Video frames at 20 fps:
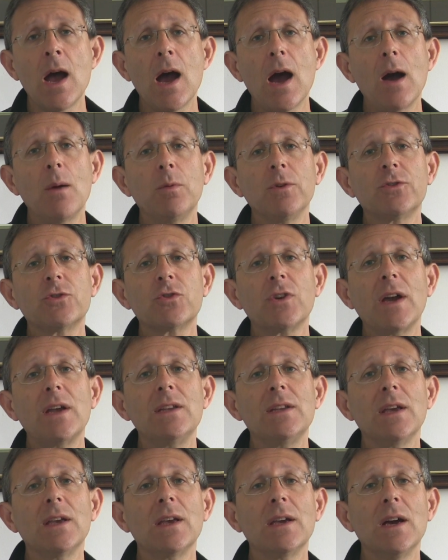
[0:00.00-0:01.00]
uh, was
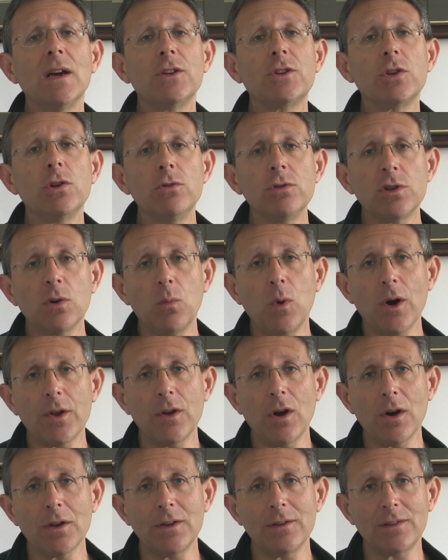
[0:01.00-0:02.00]
trading two to one
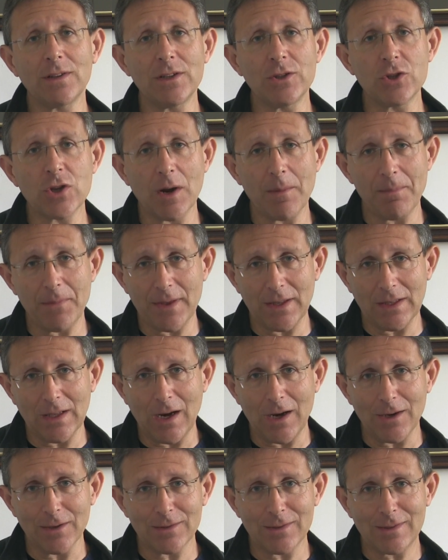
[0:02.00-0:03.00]
on as he jumped the
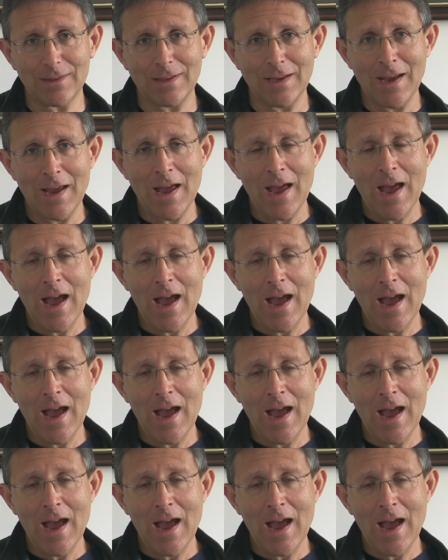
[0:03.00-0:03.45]
last,